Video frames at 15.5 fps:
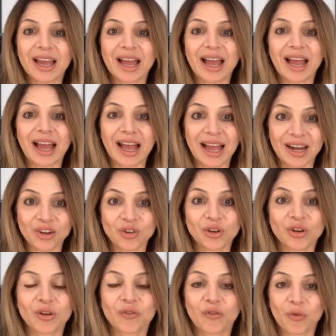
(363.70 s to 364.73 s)

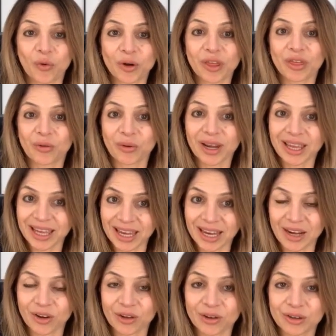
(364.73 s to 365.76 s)
143
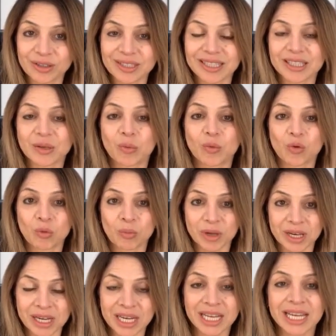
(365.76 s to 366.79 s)
kilos as a
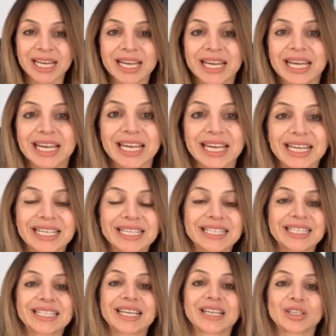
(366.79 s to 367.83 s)
woman
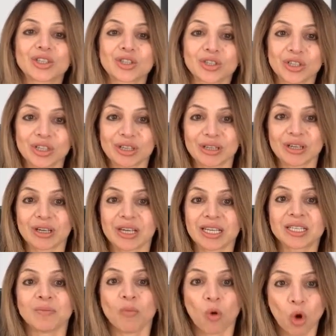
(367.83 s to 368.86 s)
is
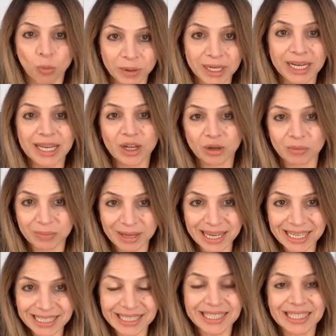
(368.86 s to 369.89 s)
morbidly
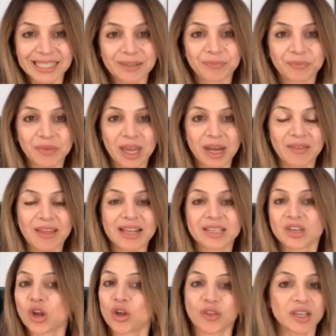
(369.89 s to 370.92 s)
obese, and there's
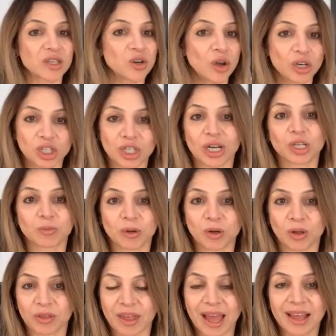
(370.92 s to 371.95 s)
no judgment
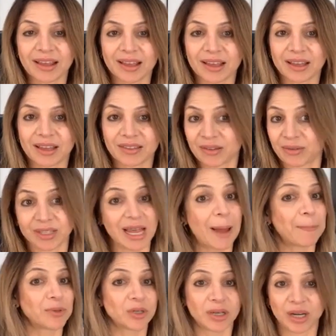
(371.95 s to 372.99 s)
on that. There is
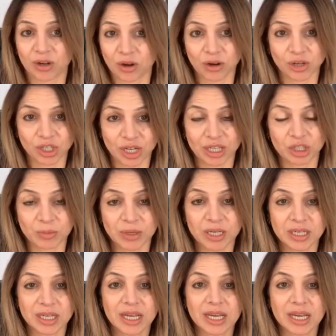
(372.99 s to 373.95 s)
absolutely no judgment.